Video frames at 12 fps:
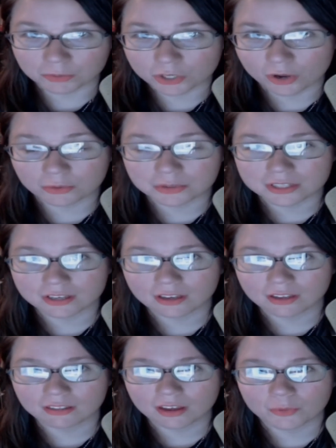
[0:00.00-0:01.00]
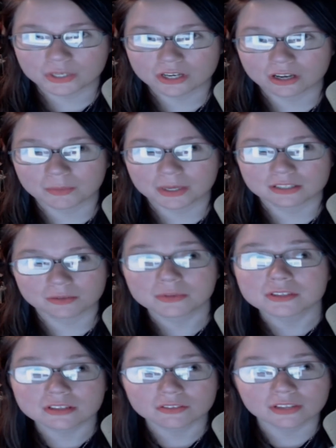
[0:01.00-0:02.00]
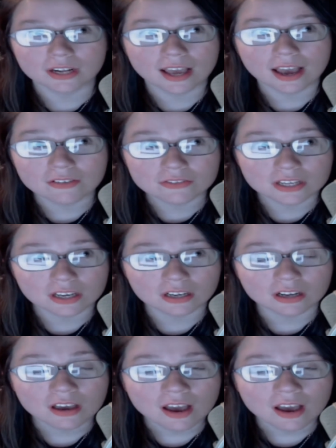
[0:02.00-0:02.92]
So I was thinking that we talk about some of the stuff that I have done.